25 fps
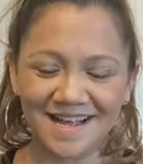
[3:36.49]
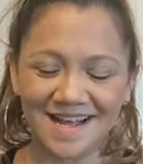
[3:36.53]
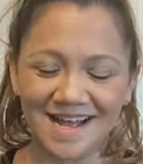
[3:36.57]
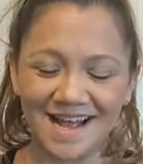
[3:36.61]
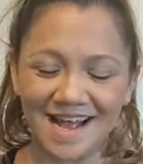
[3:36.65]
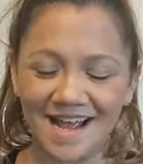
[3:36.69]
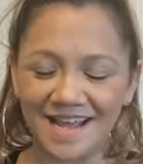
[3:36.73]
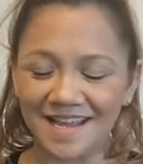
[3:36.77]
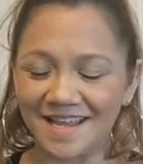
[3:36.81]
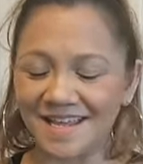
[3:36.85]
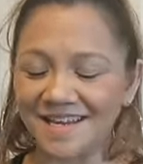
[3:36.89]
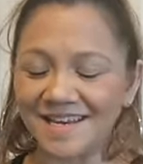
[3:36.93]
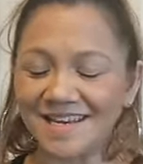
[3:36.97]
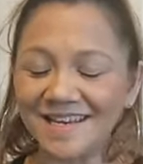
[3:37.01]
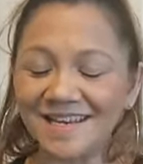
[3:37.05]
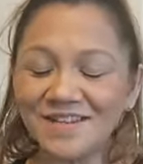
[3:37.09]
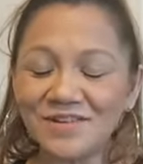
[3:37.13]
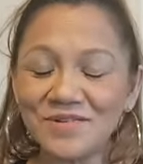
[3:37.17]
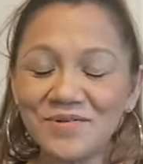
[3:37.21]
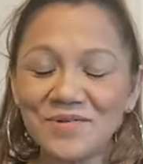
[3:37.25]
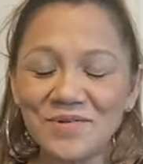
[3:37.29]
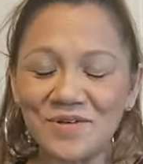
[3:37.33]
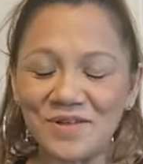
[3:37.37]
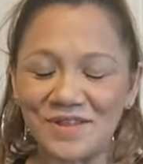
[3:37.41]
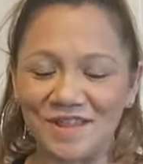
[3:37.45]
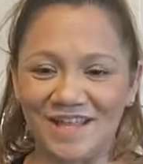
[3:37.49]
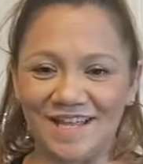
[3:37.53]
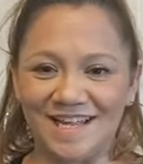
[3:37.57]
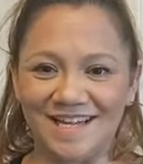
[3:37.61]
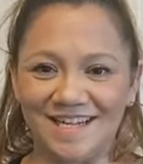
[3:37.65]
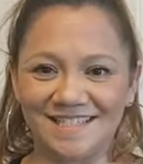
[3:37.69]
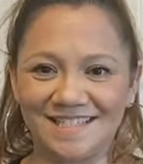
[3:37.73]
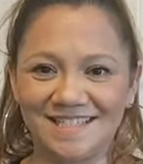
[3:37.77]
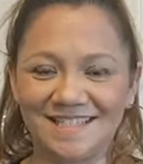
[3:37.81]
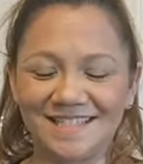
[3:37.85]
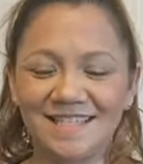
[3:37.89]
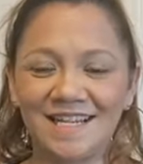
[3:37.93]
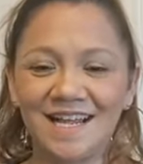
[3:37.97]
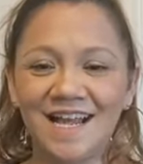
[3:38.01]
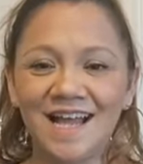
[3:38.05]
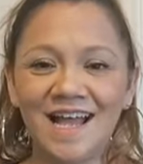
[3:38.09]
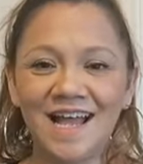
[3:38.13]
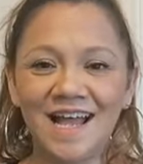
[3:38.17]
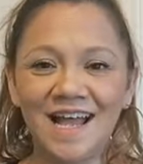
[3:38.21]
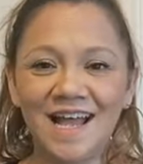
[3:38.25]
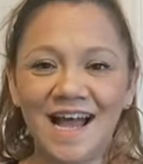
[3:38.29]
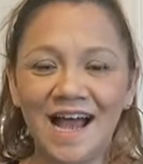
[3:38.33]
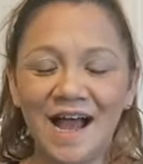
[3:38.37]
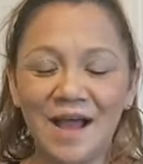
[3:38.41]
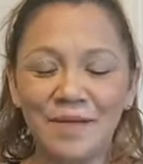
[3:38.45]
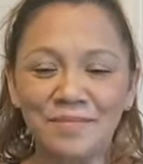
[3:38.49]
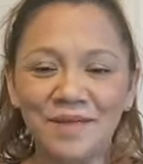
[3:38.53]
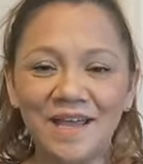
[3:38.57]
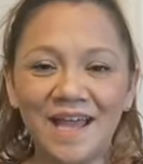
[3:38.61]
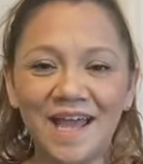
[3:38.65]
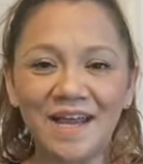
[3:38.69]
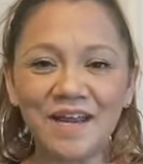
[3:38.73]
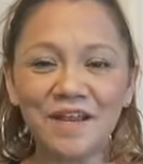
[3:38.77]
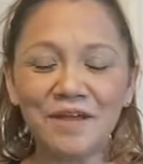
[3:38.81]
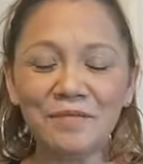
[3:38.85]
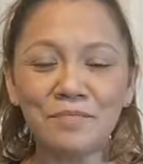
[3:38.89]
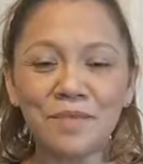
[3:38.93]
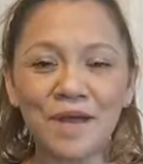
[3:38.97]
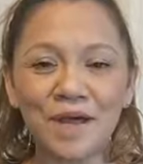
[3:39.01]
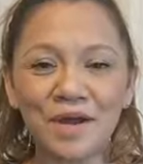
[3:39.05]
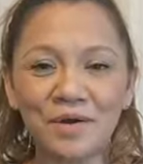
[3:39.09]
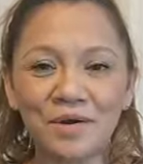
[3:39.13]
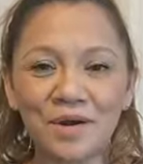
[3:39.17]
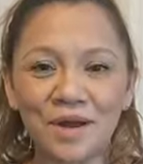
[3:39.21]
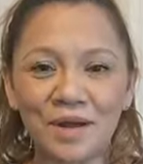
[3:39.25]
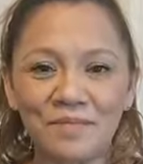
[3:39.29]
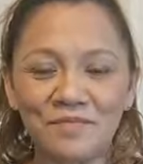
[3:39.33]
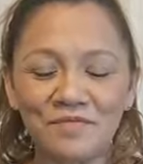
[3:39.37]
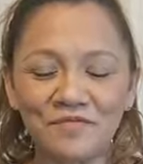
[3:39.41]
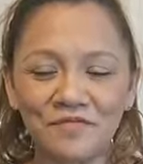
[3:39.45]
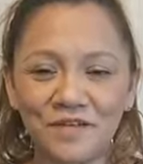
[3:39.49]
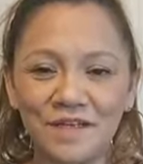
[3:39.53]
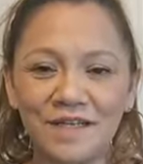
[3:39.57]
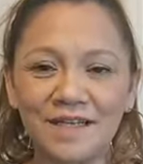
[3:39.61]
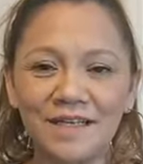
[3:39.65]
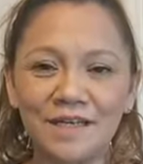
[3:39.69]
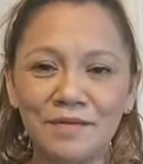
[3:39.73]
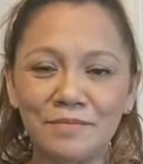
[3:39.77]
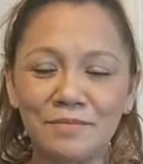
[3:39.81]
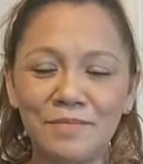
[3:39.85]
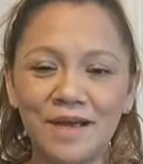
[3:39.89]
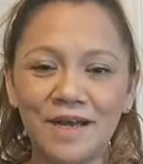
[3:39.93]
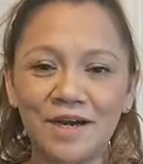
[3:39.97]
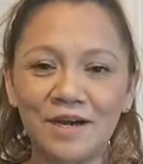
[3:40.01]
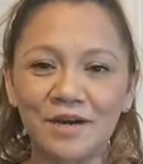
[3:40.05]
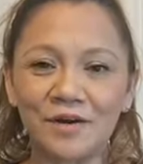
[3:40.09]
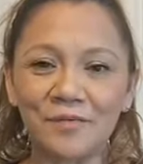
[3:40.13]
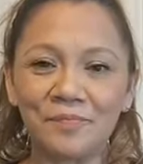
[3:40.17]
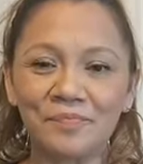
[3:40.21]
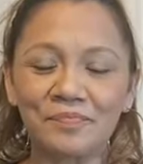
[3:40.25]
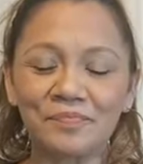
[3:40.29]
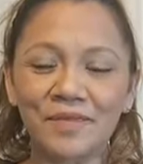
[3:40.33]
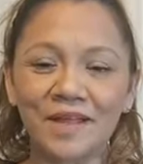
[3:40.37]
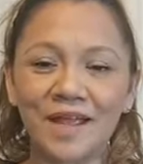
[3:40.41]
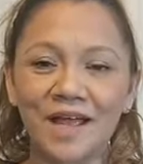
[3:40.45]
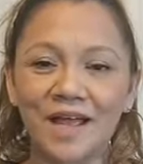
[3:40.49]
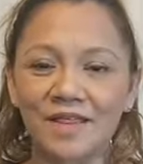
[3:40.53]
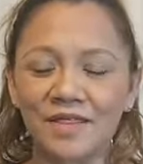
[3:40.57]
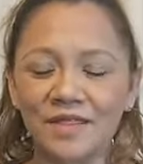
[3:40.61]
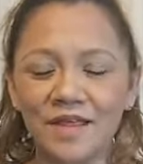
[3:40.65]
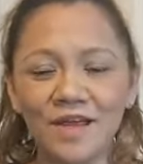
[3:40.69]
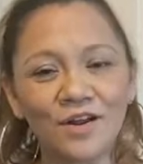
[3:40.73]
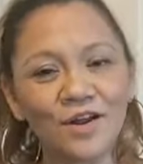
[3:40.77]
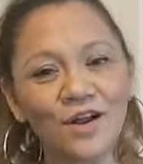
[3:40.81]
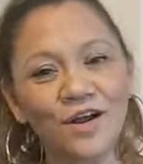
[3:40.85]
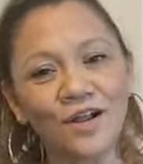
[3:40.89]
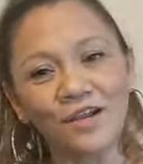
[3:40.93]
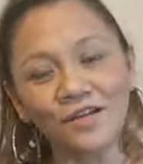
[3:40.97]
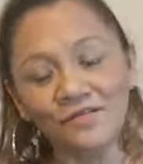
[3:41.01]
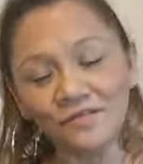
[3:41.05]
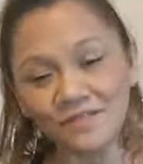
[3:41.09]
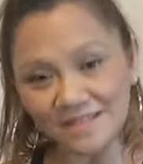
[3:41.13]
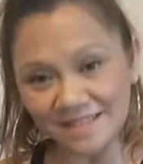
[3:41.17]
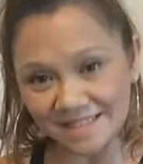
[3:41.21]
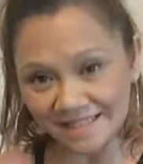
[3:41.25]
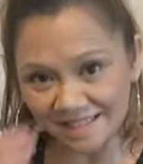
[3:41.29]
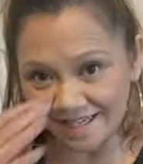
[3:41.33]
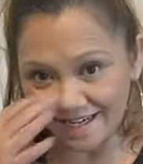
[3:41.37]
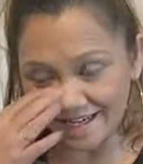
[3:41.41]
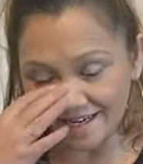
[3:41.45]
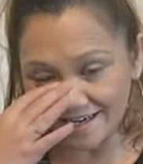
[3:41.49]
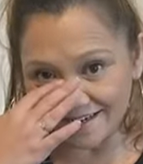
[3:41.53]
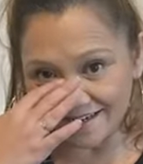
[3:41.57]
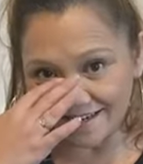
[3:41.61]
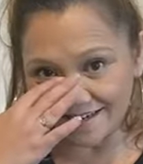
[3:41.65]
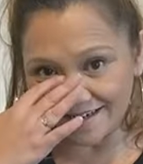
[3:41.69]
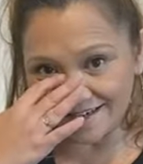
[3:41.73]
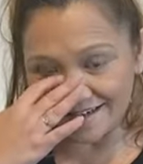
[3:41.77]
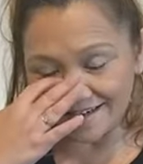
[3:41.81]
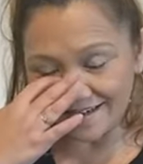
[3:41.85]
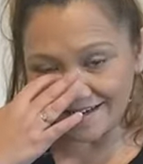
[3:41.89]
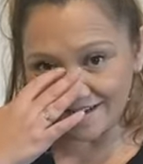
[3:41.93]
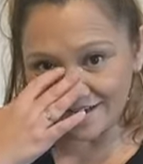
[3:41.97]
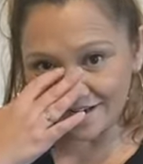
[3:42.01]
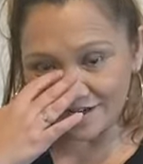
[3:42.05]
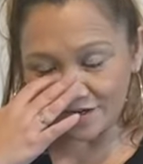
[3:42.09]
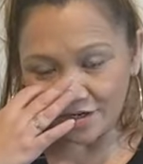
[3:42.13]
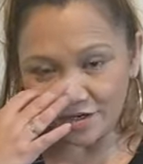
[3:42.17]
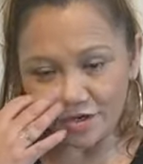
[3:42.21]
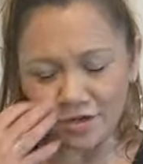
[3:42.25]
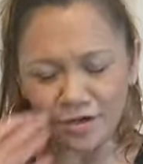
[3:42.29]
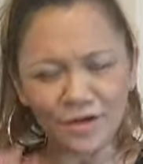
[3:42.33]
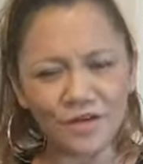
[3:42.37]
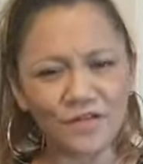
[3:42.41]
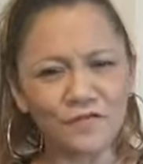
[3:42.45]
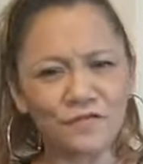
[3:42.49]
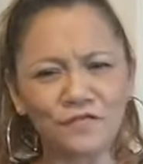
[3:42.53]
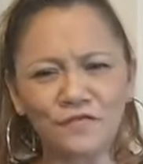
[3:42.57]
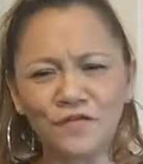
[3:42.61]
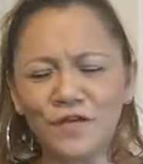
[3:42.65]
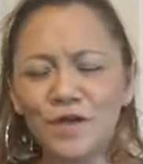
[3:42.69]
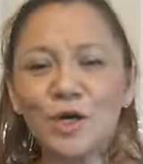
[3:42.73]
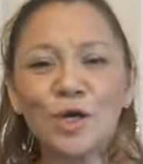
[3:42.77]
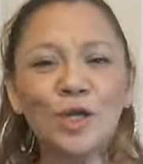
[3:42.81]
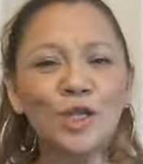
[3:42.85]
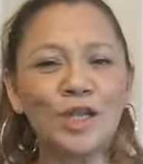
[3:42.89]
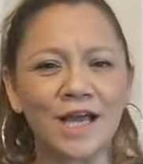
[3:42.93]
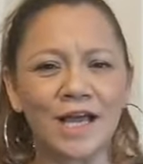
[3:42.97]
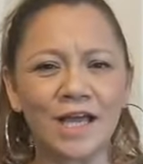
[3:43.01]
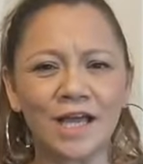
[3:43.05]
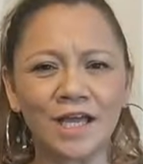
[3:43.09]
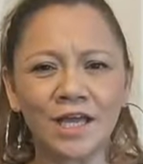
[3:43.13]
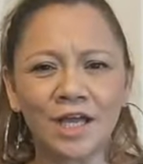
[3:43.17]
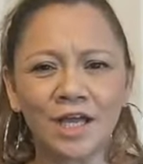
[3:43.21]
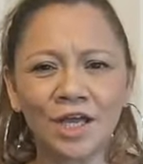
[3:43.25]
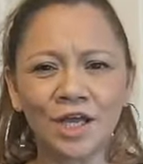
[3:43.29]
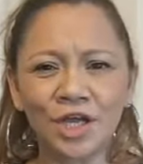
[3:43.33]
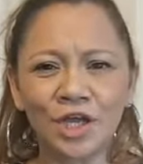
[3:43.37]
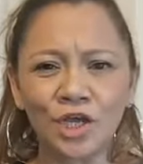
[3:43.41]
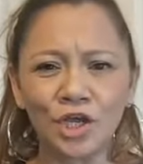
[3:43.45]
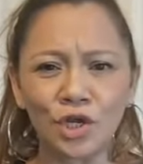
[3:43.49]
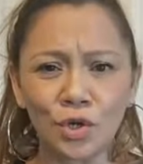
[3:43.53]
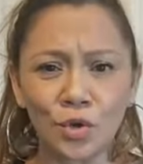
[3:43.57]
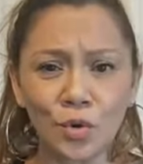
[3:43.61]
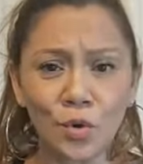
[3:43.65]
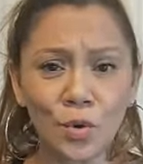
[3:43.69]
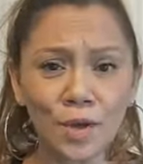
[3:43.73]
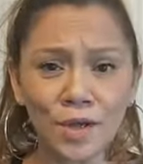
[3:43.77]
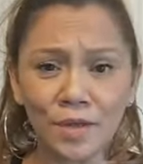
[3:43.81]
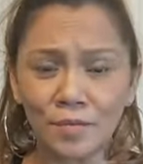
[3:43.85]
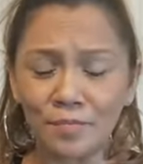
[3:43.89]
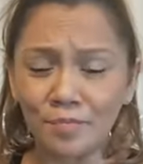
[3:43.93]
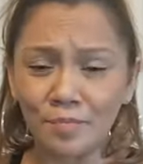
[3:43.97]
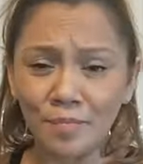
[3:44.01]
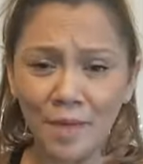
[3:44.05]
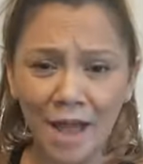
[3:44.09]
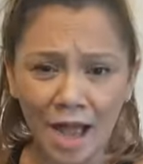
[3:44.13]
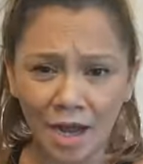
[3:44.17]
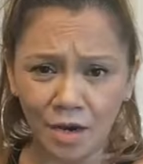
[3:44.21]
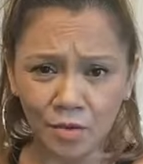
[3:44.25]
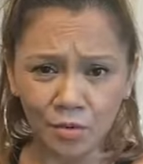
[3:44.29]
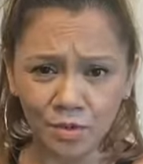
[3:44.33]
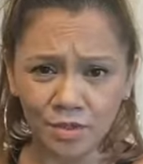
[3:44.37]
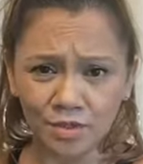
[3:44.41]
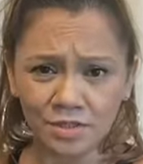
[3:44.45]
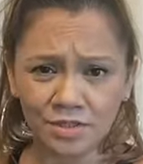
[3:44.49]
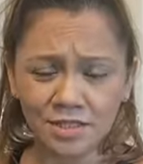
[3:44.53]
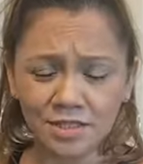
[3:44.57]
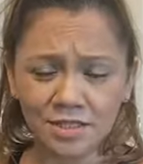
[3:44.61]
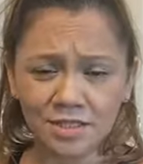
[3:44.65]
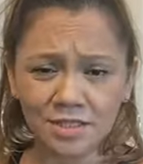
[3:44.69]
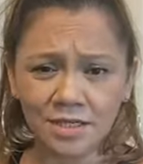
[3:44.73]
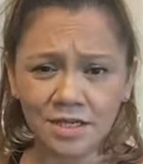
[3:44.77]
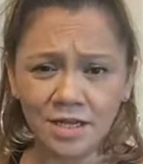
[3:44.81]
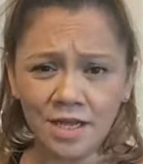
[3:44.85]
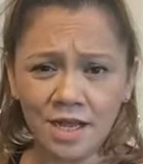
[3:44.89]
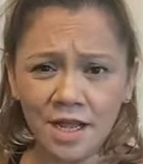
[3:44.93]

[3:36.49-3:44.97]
I can do this. I'm getting better, I'm feeling better. And then all of a sudden, you're going to feel like you're going backwards.